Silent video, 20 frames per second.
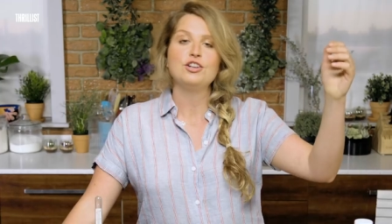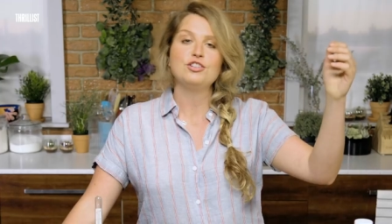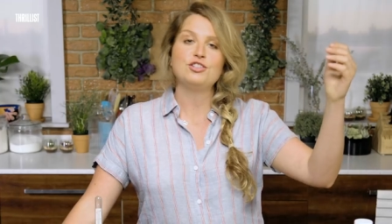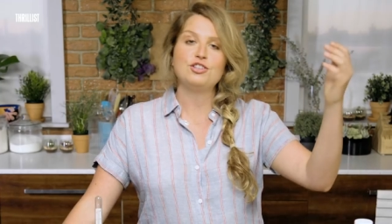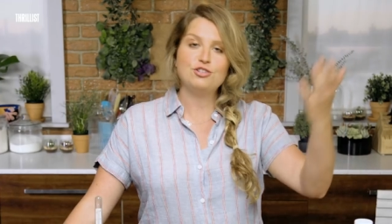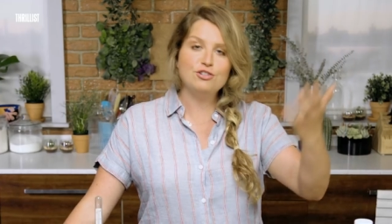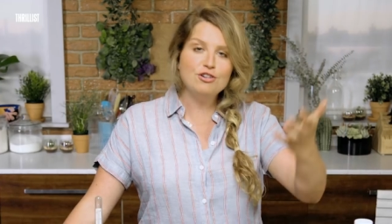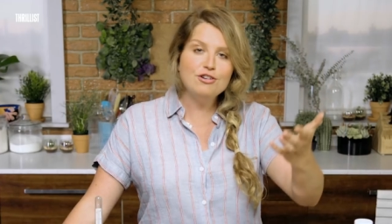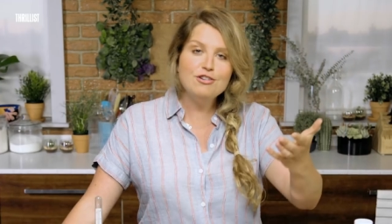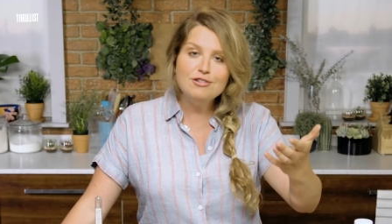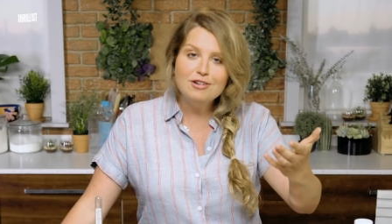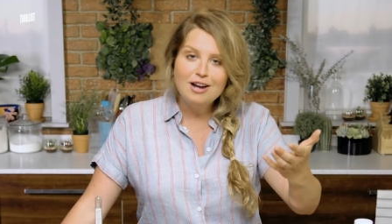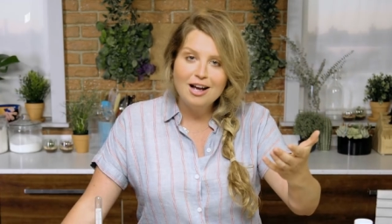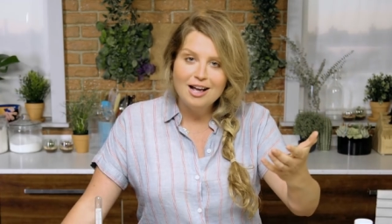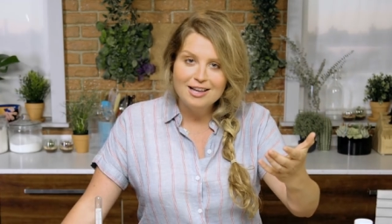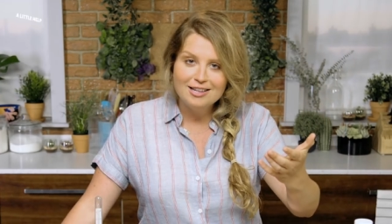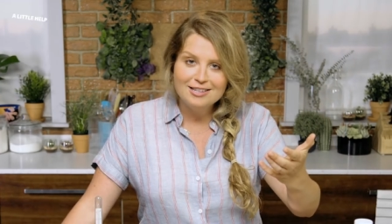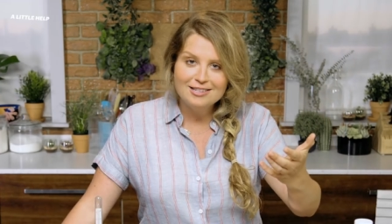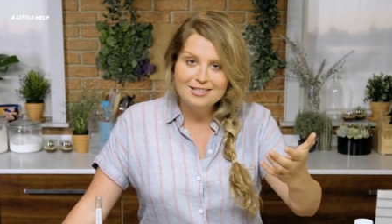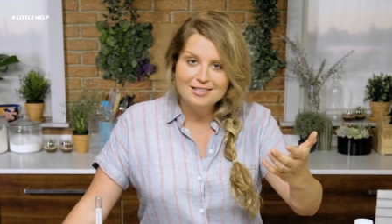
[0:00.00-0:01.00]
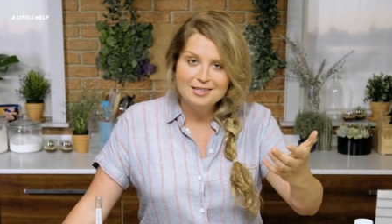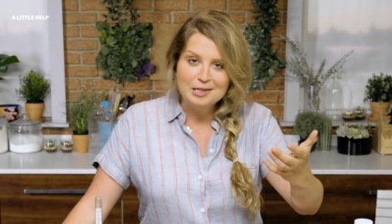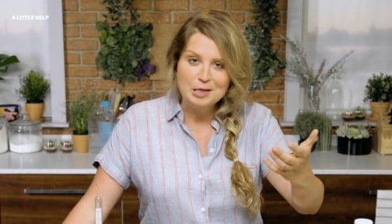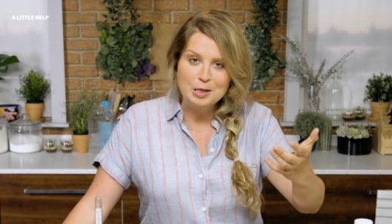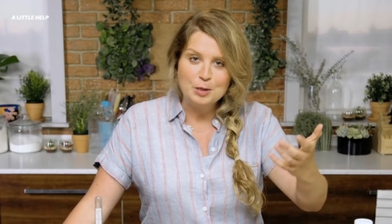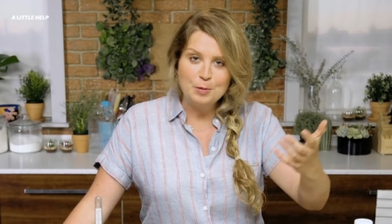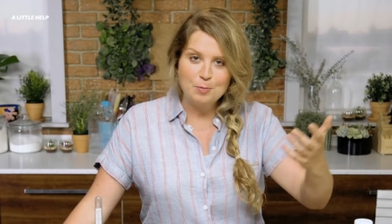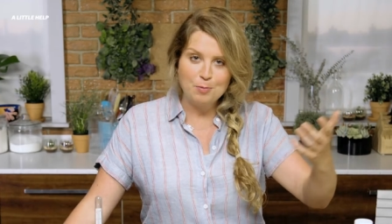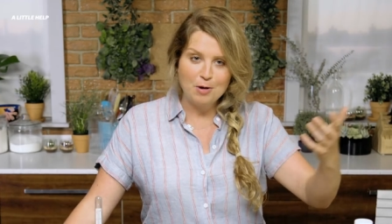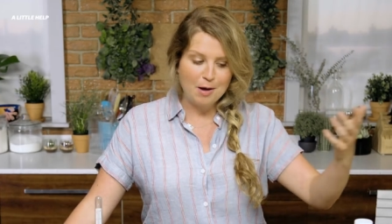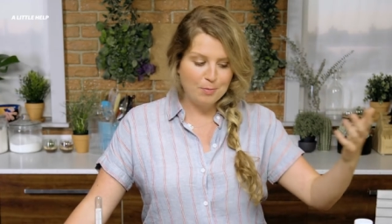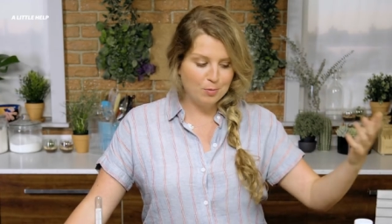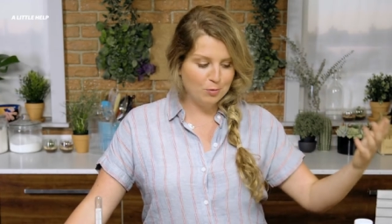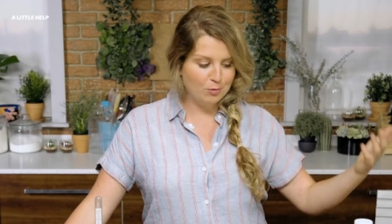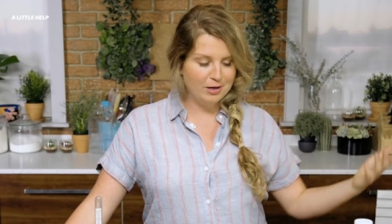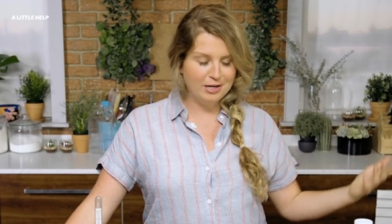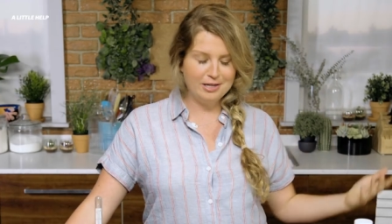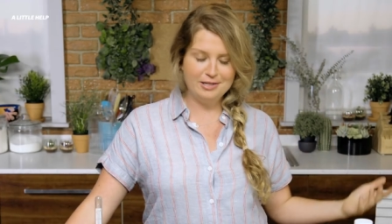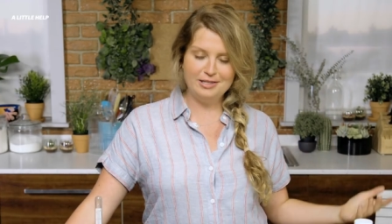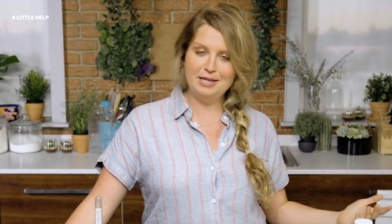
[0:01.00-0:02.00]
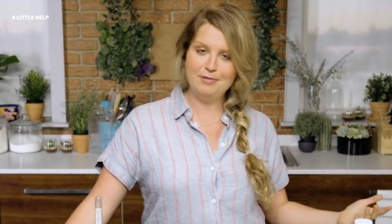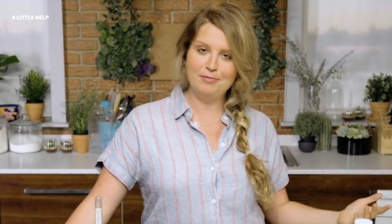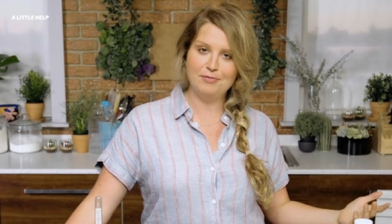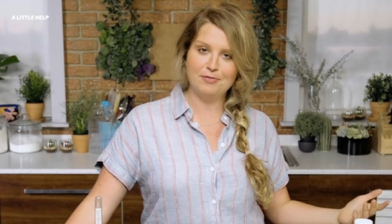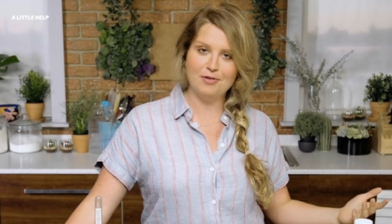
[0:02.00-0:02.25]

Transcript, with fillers: To show you guys the proper way to deep